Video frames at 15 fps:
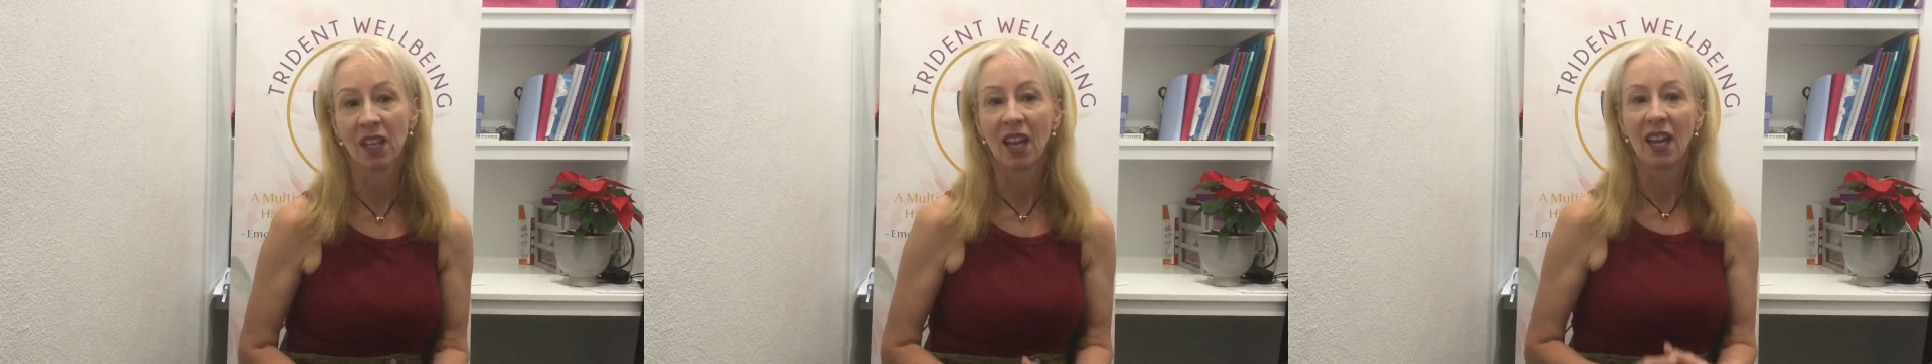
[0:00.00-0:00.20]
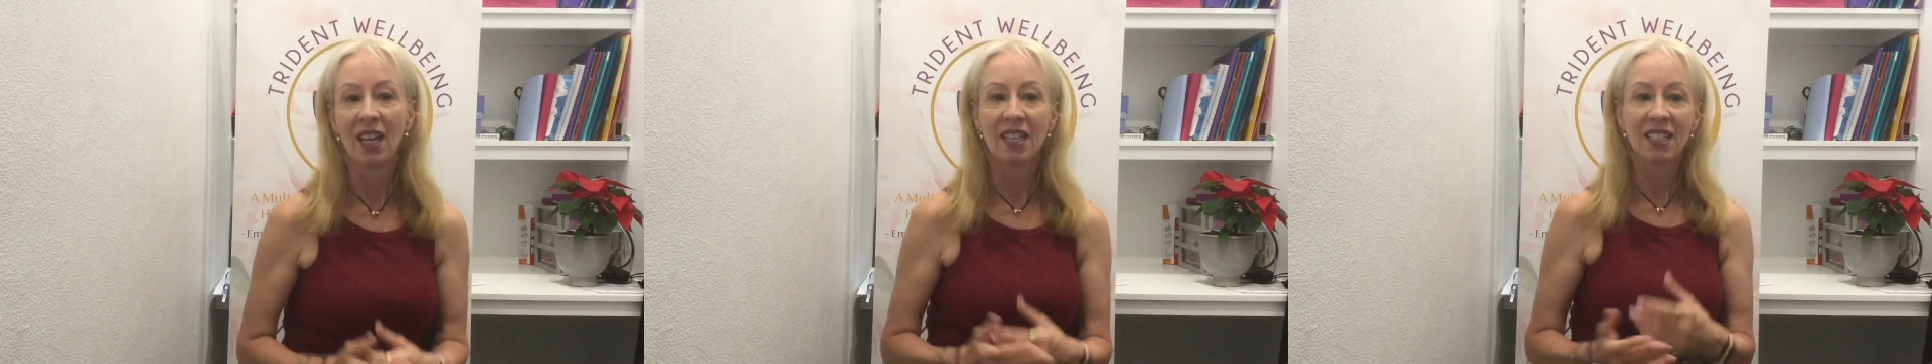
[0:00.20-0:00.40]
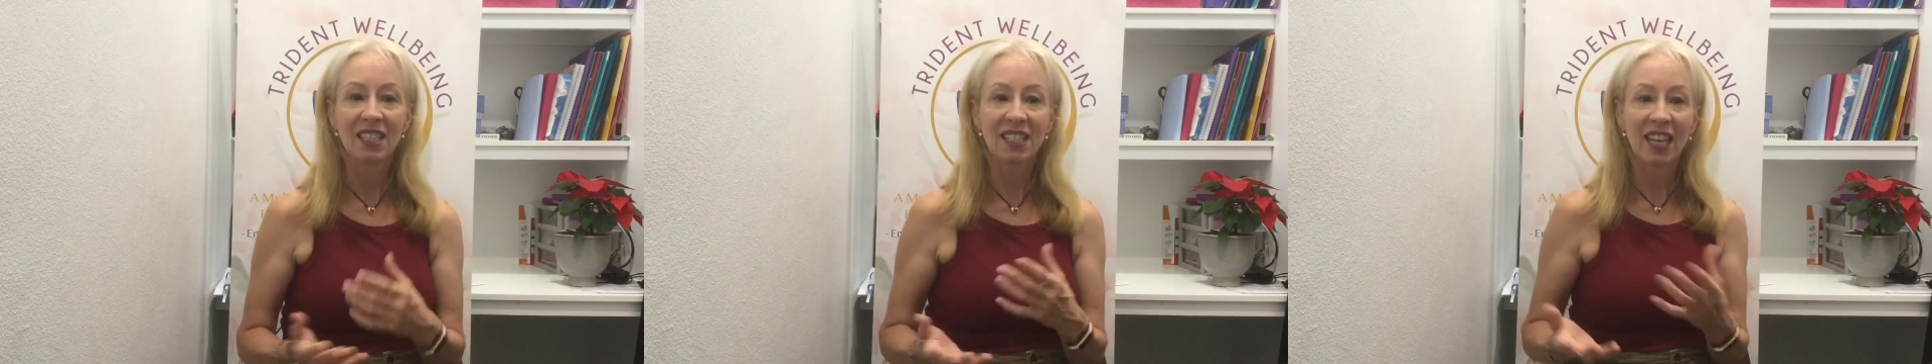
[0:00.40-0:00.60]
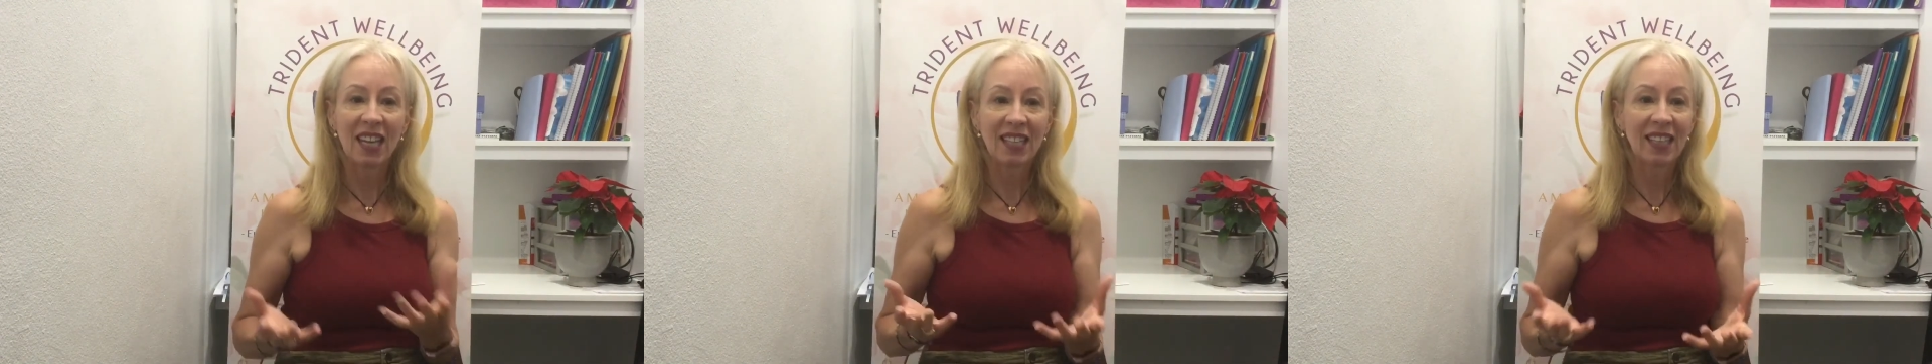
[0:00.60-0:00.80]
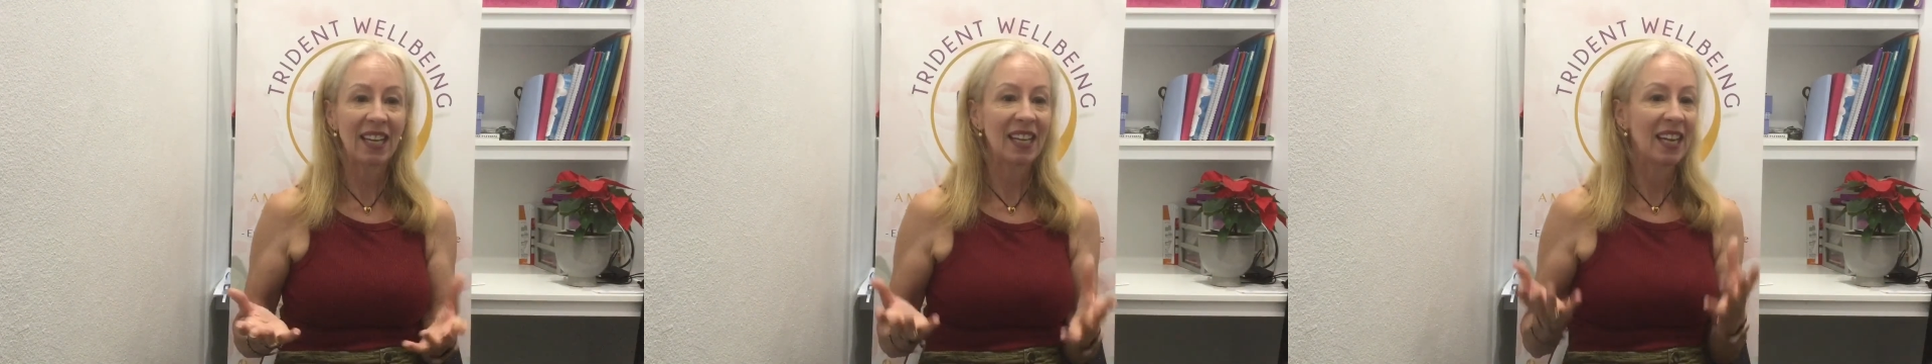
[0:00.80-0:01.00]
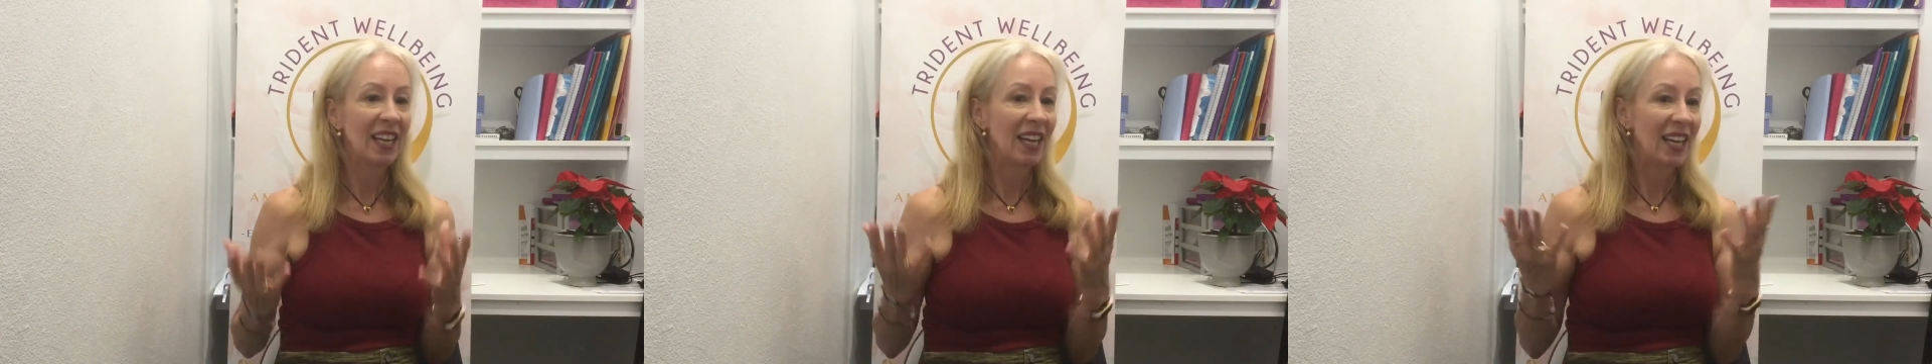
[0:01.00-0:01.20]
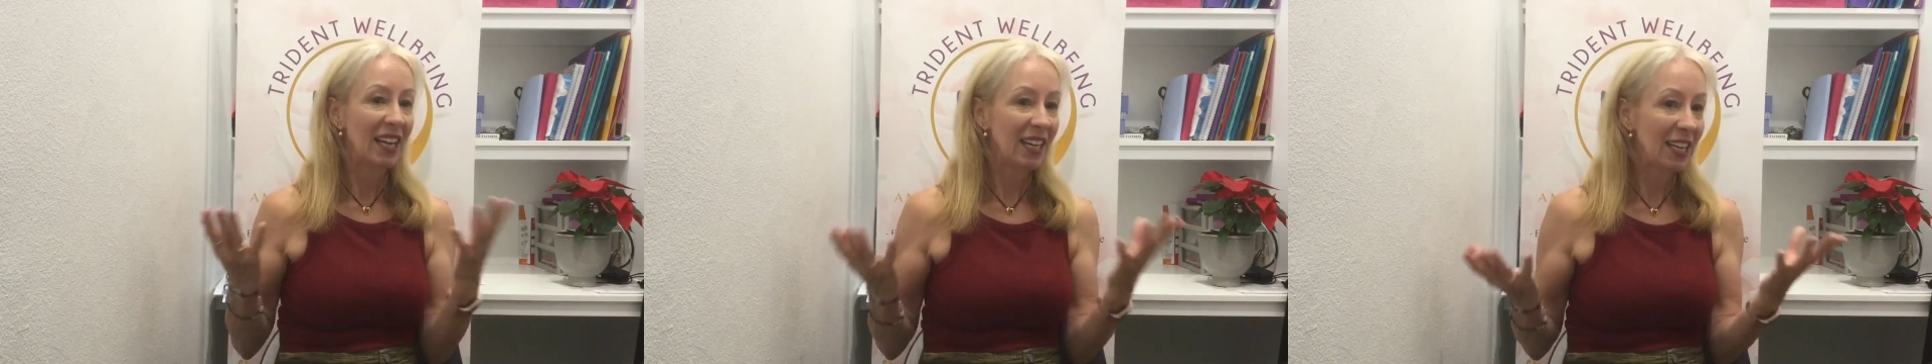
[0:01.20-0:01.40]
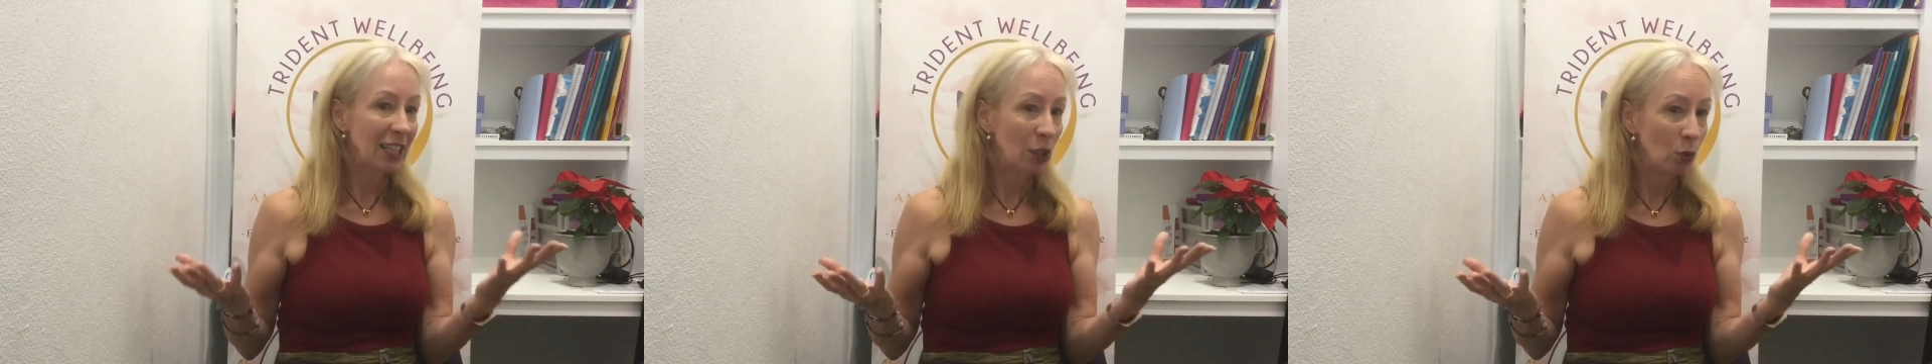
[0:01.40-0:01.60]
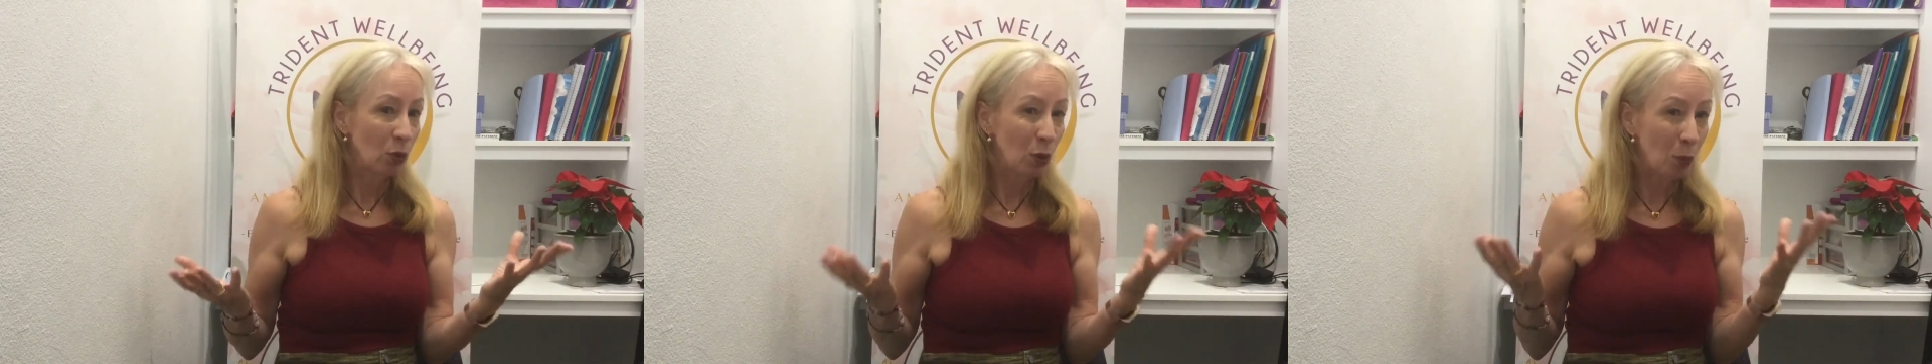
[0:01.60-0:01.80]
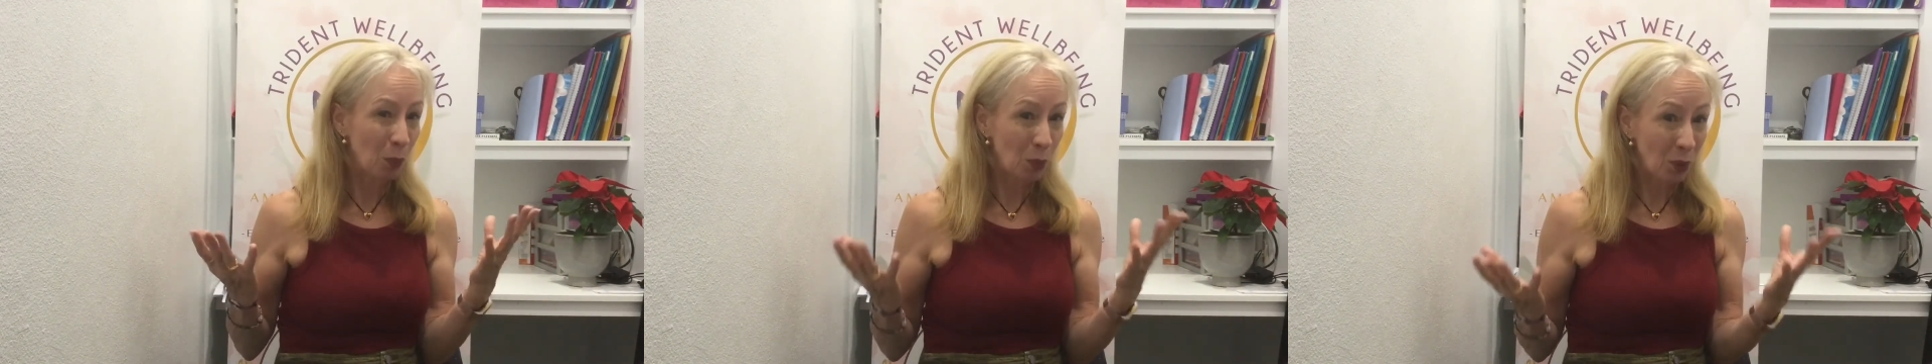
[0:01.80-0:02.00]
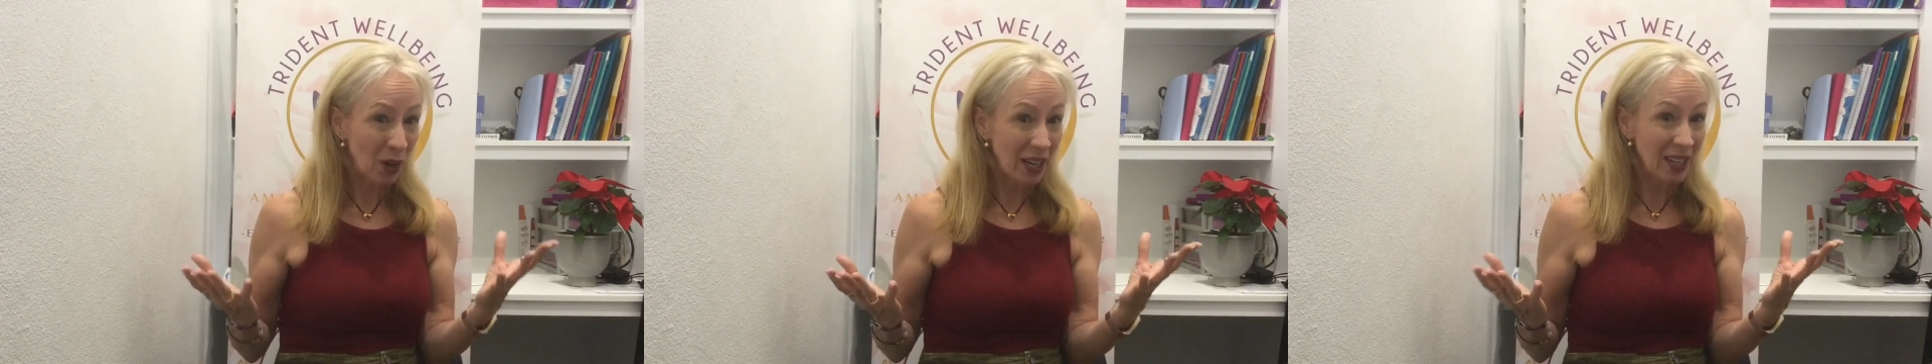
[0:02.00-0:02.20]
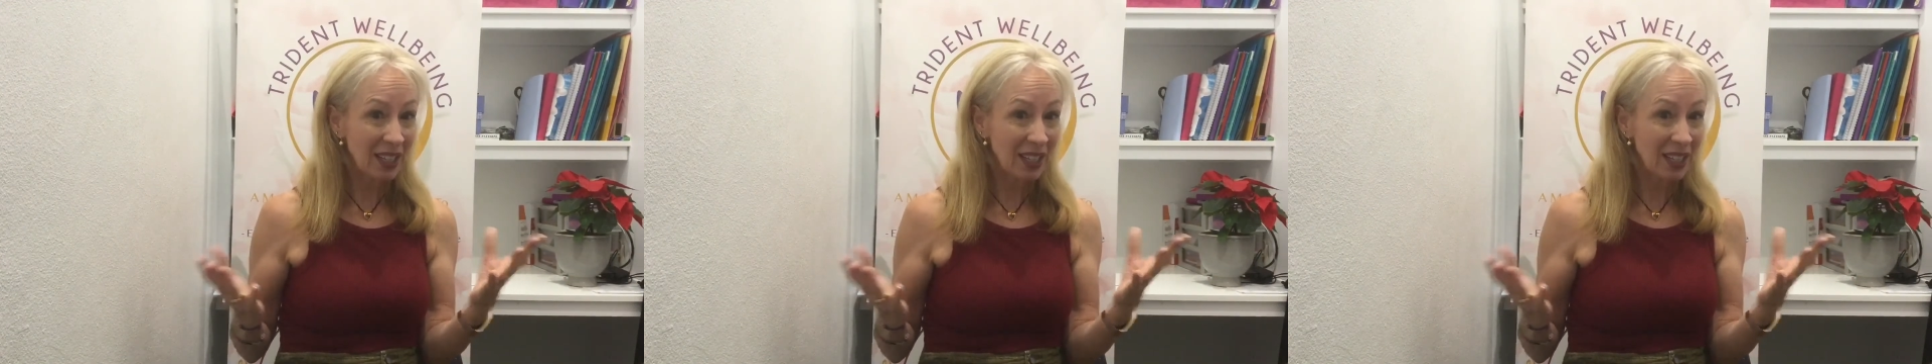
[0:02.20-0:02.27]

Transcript: Saying that either will break